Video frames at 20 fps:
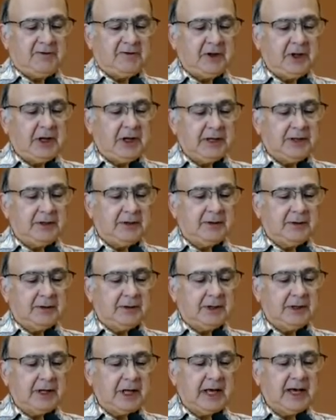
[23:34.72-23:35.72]
Flood
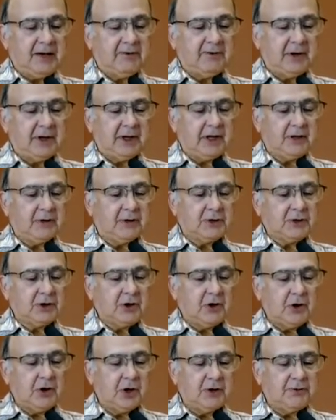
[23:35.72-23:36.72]
and avalanche
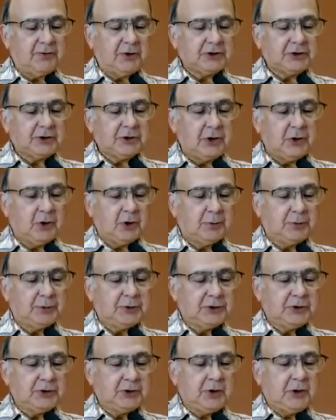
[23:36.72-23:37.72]
carve the
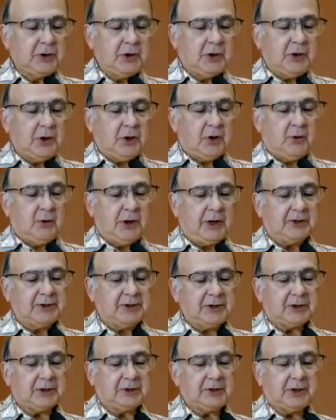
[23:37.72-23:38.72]
slopes while
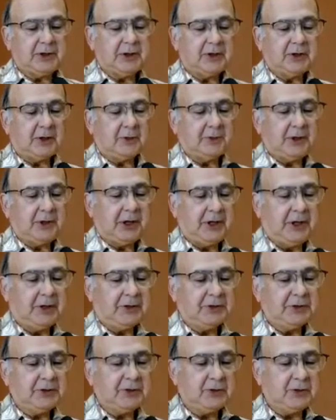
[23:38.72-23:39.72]
tectonic
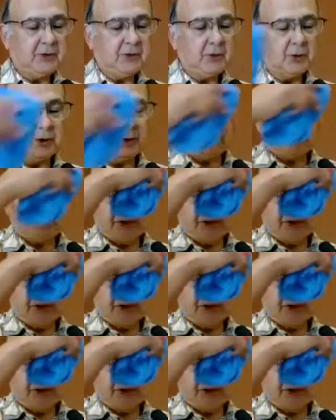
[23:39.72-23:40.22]
plates work